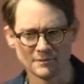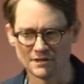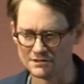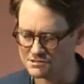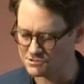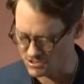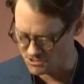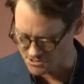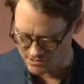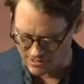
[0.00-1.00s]
And this is
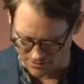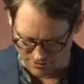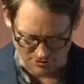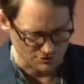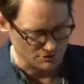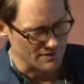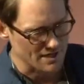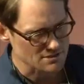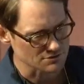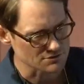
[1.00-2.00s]
just a slide on the
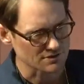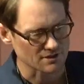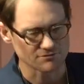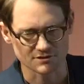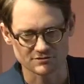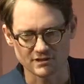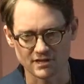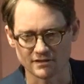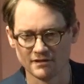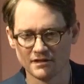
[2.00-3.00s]
cardiovascular side effects.
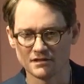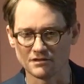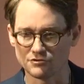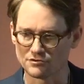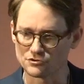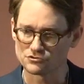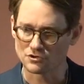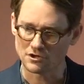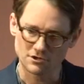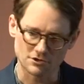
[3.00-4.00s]
Again, if you have a
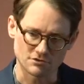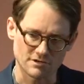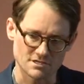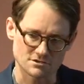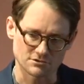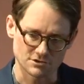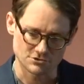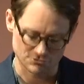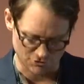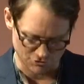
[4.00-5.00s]
strong cardiovascular
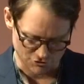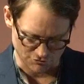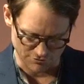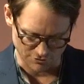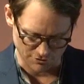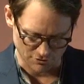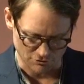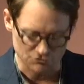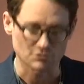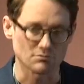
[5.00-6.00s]
history, you should very
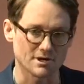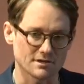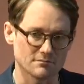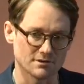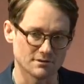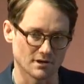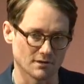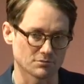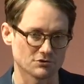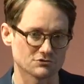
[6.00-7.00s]
closely weigh
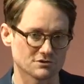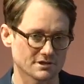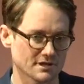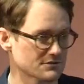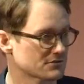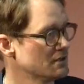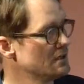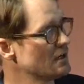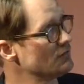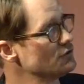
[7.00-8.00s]
the pros and cons
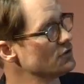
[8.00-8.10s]
of